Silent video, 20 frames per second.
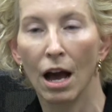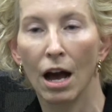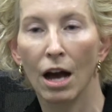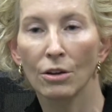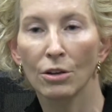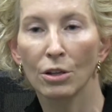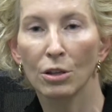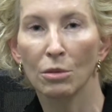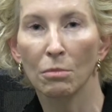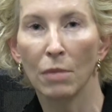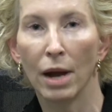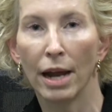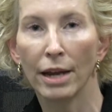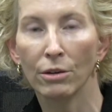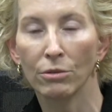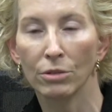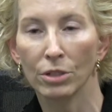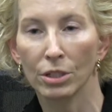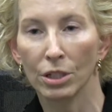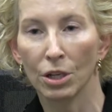under the
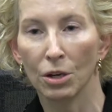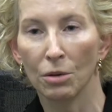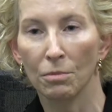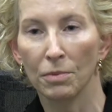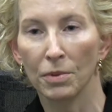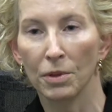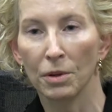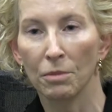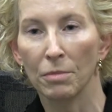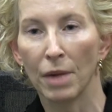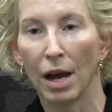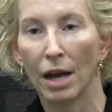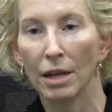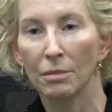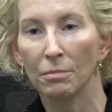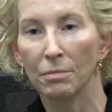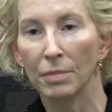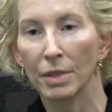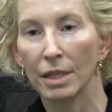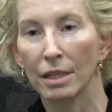microscope there
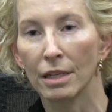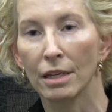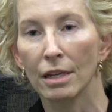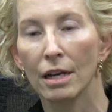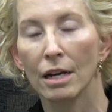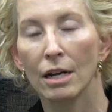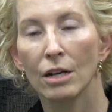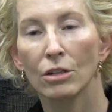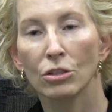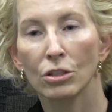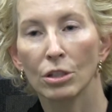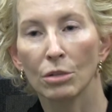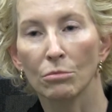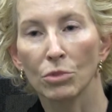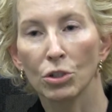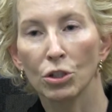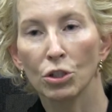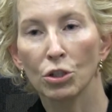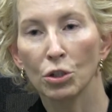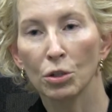might be
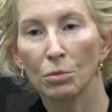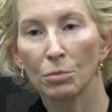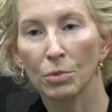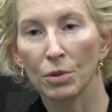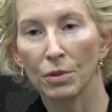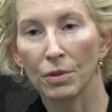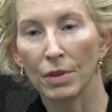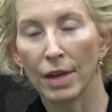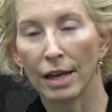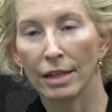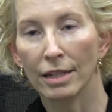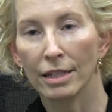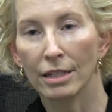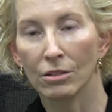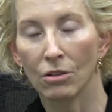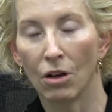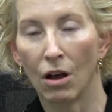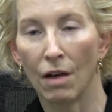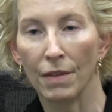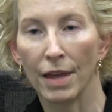some tumor that is
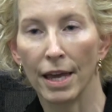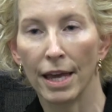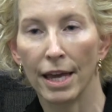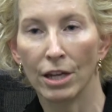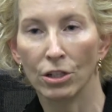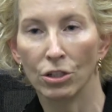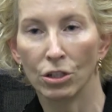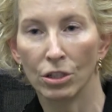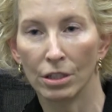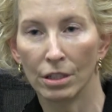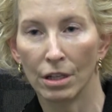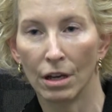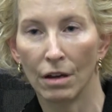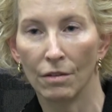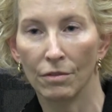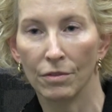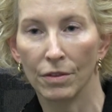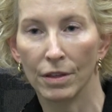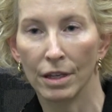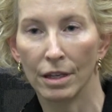on the edges
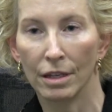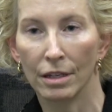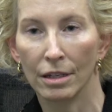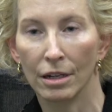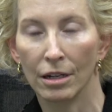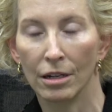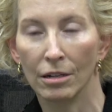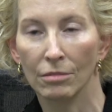of the